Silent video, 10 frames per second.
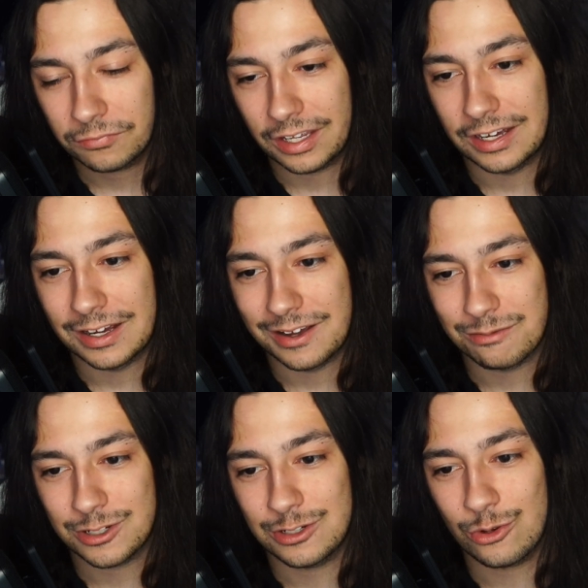to
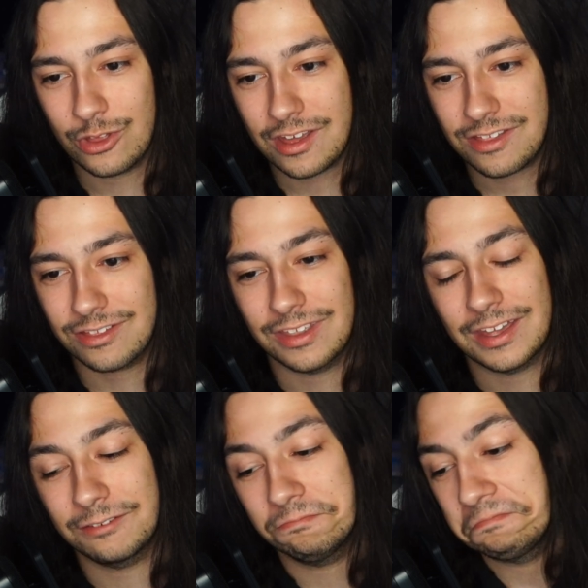do this,
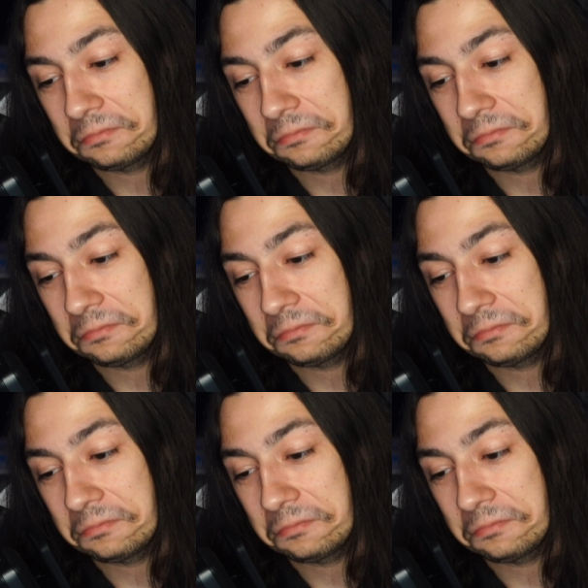then